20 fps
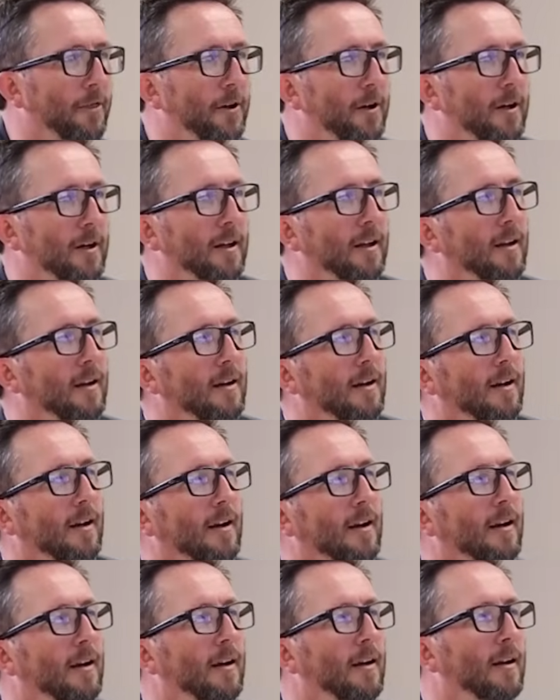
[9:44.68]
30.
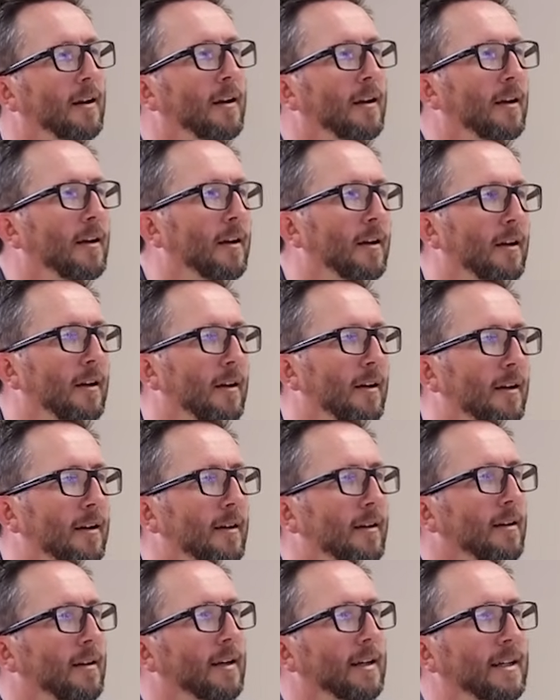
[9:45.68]

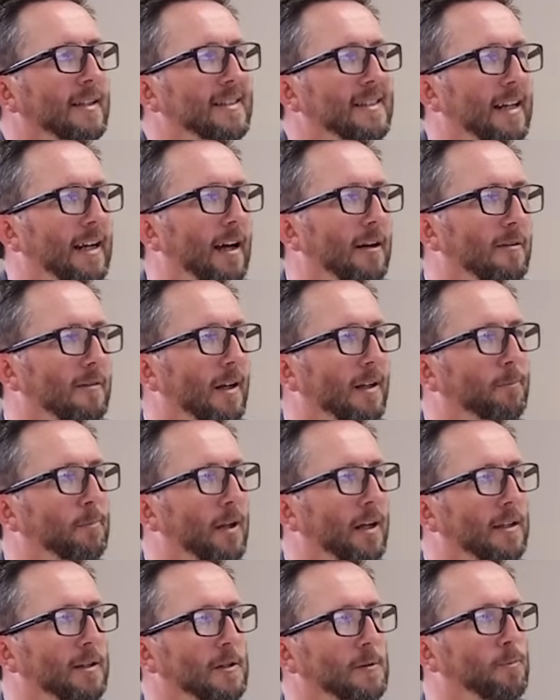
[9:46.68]
Like I said, I don't like
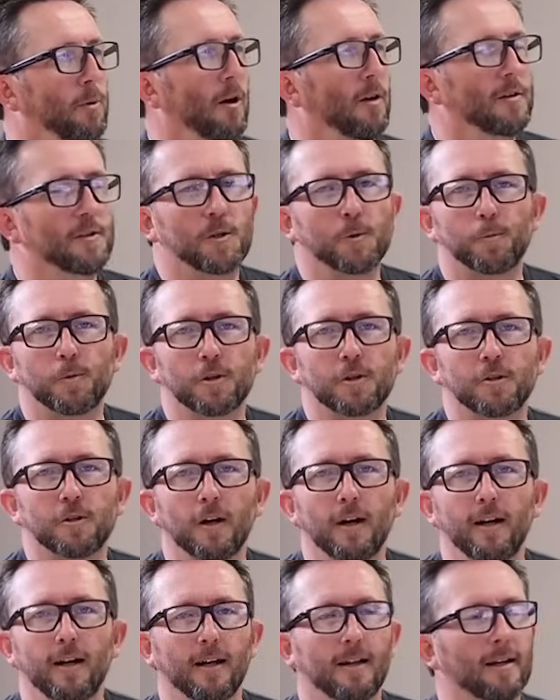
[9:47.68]
playing this ball super
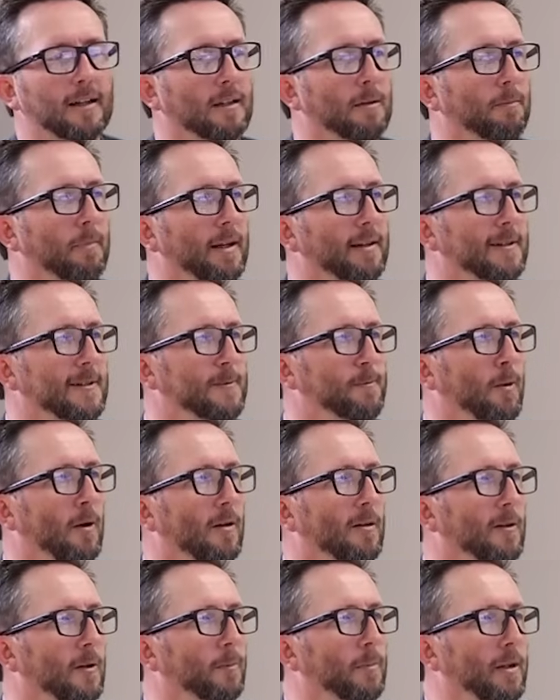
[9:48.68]
straight. I like to bend this
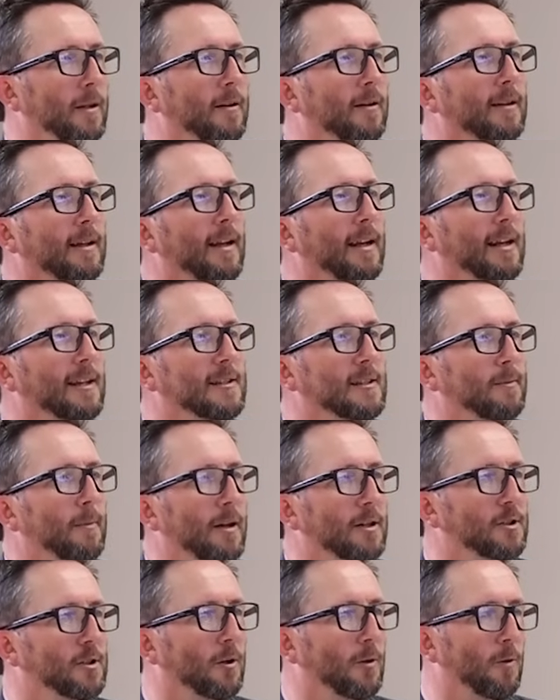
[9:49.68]
ball a little bit,
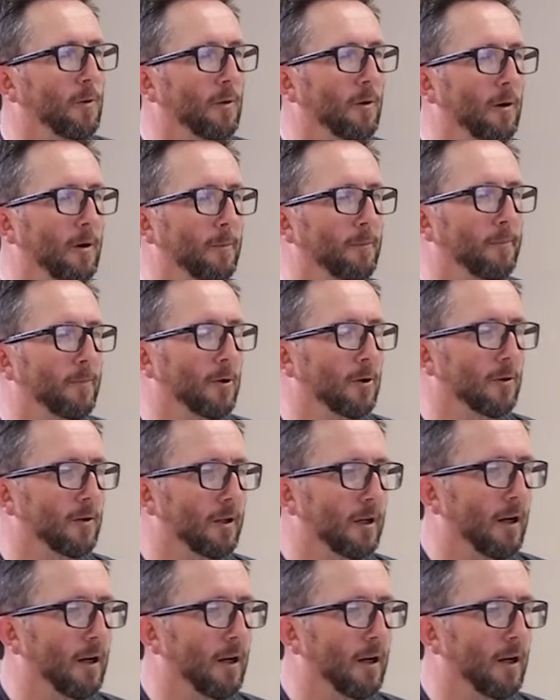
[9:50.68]
asymmetric core, pearl